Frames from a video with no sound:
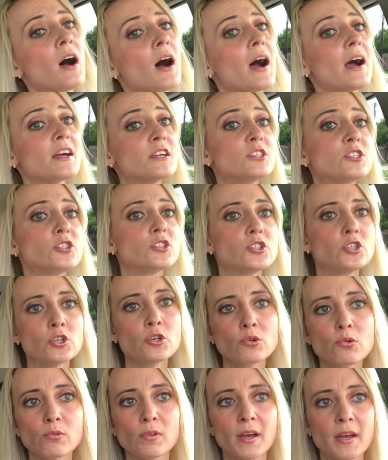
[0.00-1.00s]
I
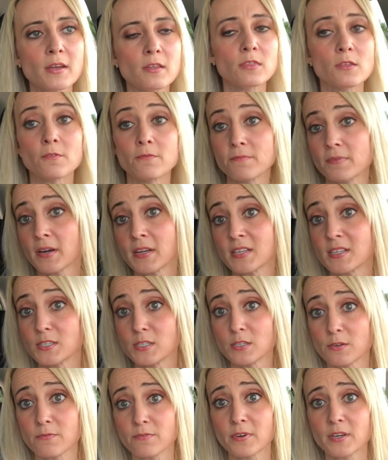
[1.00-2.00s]
do like the fun
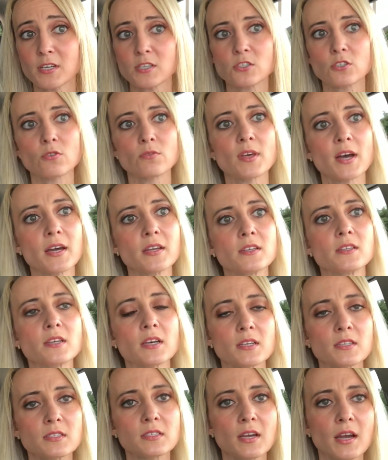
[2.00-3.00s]
and different, so that
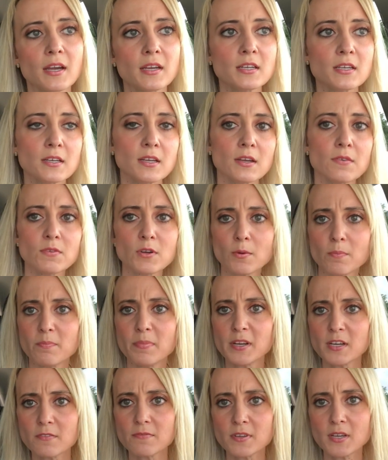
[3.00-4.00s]
does kind of give it a
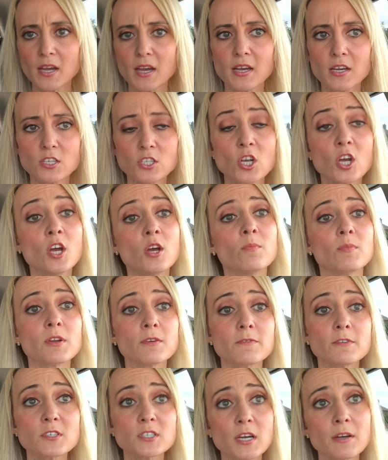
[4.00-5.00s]
bit of an edge. But
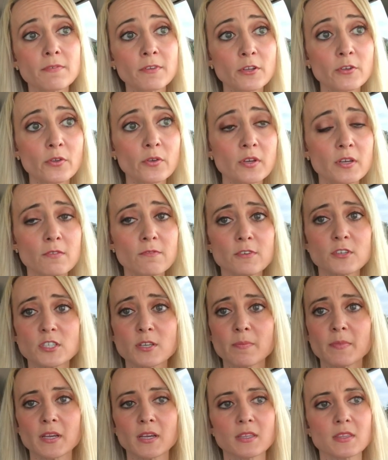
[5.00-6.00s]
if you're definitely looking for
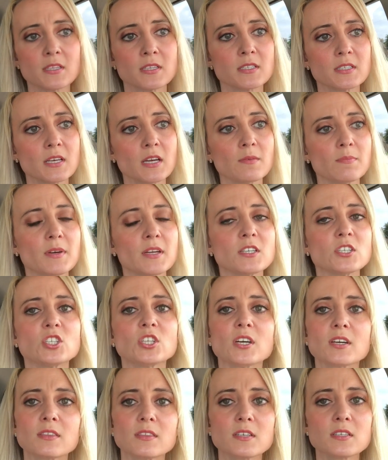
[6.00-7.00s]
something in this segment,
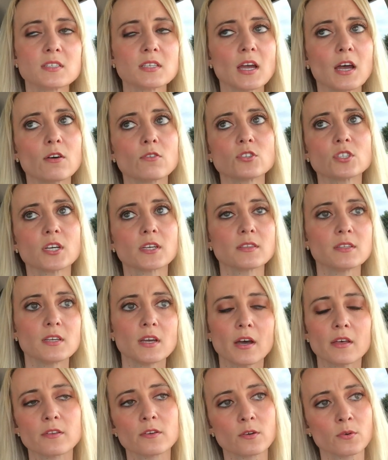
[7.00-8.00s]
check this out. Check
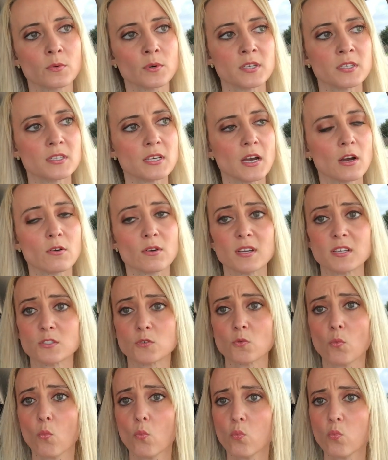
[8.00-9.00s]
the other ones out
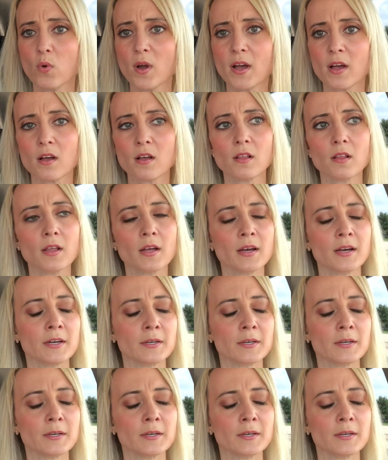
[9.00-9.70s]
as well.